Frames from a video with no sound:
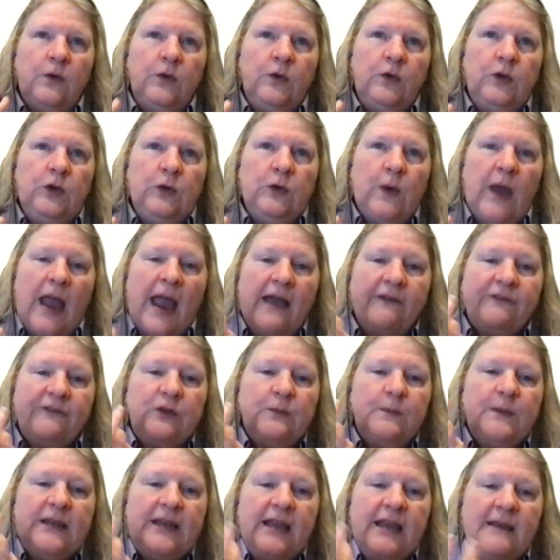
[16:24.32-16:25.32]
you have
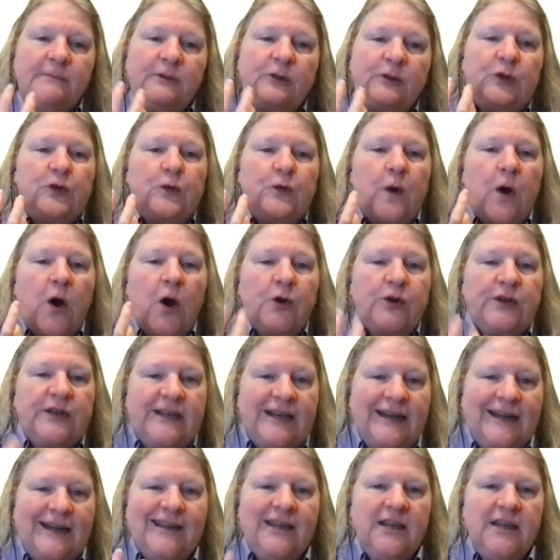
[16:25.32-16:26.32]
to be able to
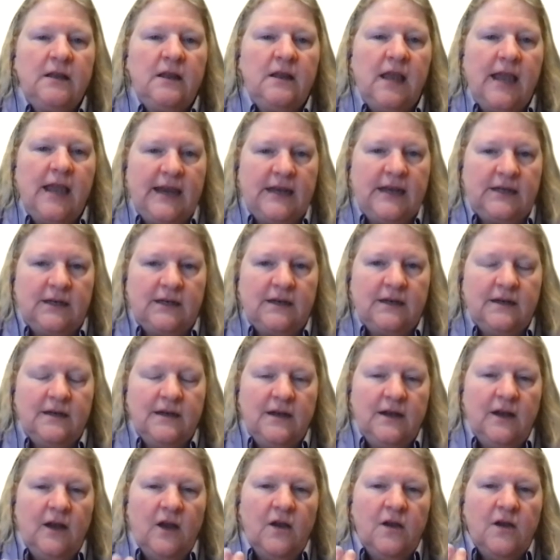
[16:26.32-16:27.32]
articulate
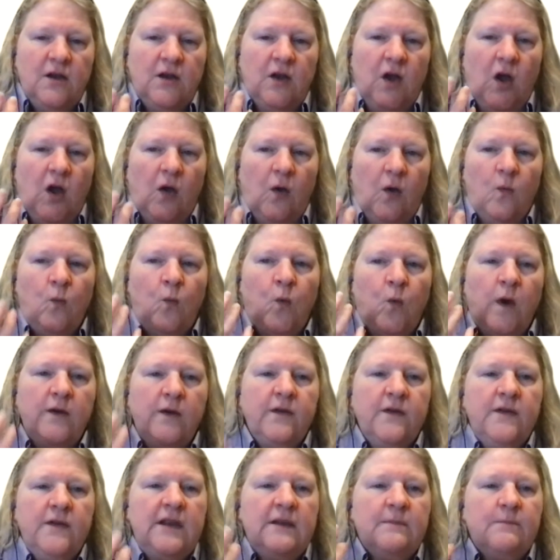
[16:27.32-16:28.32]
what
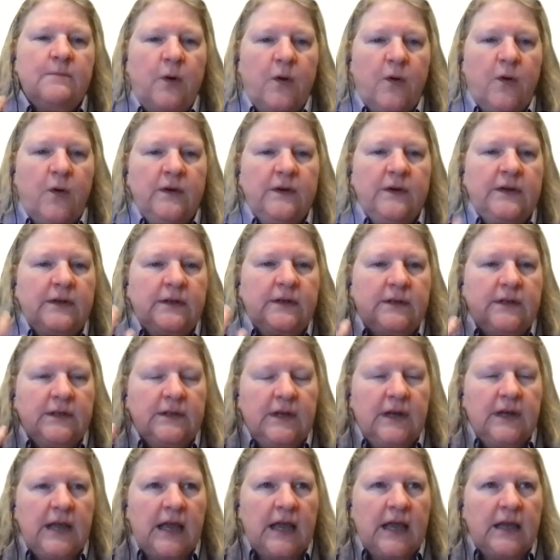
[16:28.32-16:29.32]
are the important
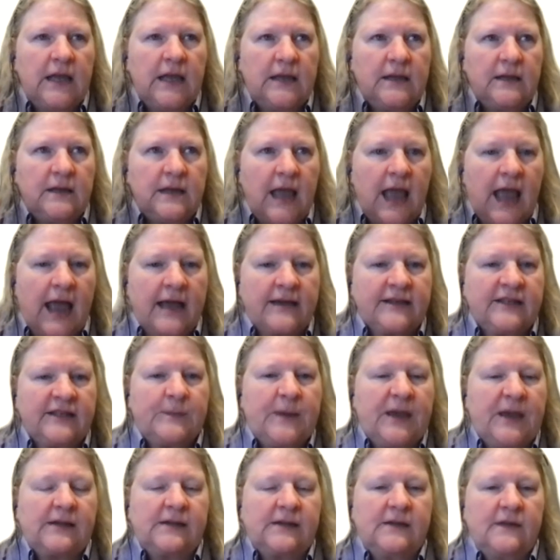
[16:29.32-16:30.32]

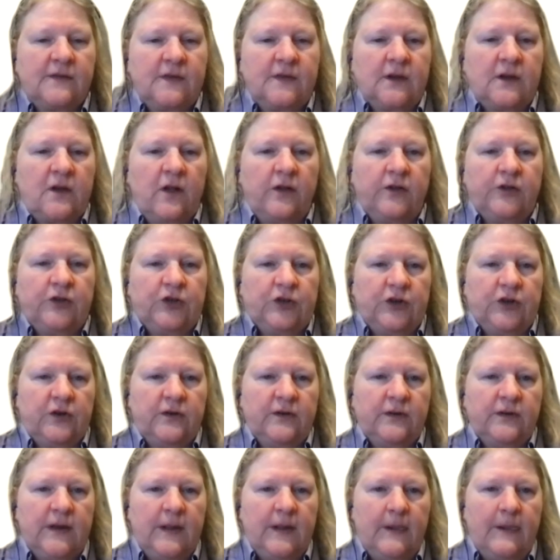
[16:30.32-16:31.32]
aspects of the
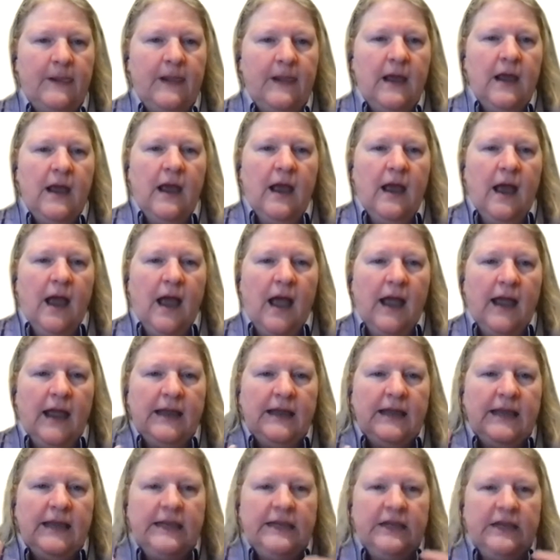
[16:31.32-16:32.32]
culture.
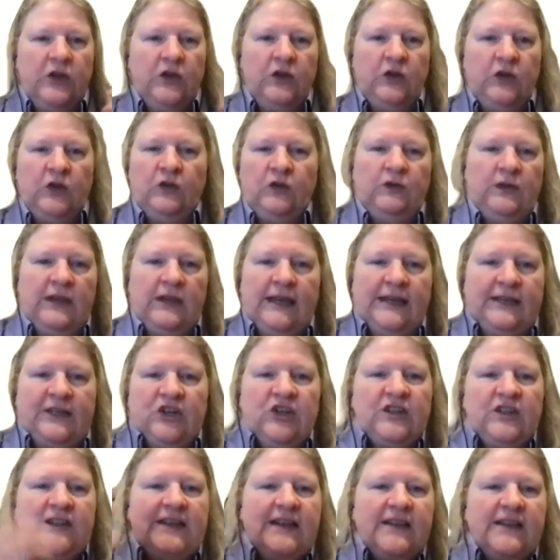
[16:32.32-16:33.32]
It
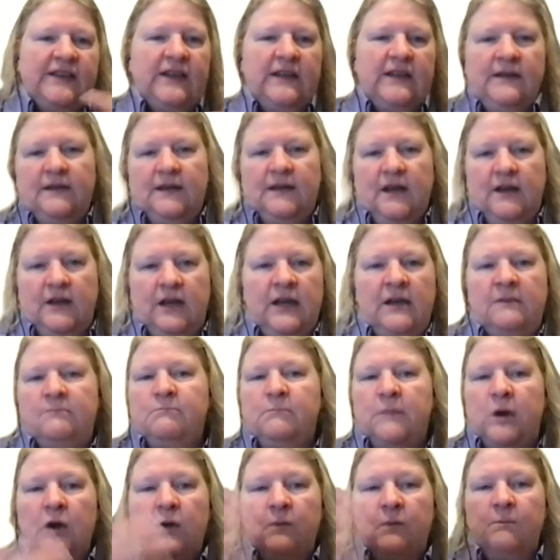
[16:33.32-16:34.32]
just doesn't
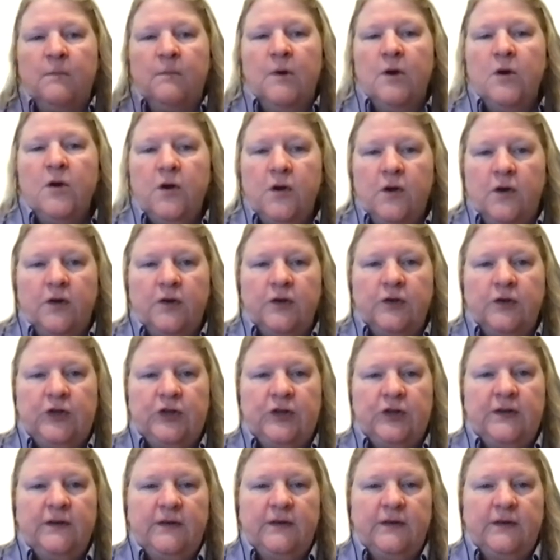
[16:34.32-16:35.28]
emerge